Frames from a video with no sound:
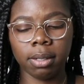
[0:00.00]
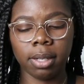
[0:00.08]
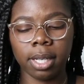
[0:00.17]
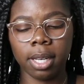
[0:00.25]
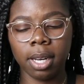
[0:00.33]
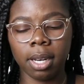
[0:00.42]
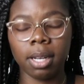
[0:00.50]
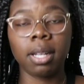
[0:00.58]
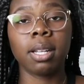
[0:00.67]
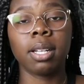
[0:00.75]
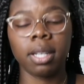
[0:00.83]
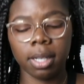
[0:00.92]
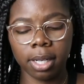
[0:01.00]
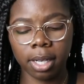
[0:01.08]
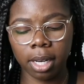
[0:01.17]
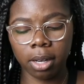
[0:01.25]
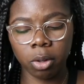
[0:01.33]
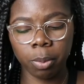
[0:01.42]
I can't, I
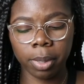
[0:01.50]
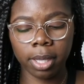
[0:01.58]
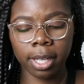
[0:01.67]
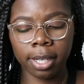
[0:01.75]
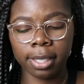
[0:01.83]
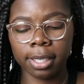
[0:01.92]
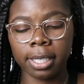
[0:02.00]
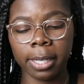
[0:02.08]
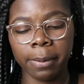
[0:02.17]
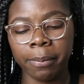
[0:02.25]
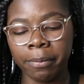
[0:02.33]
can't open things.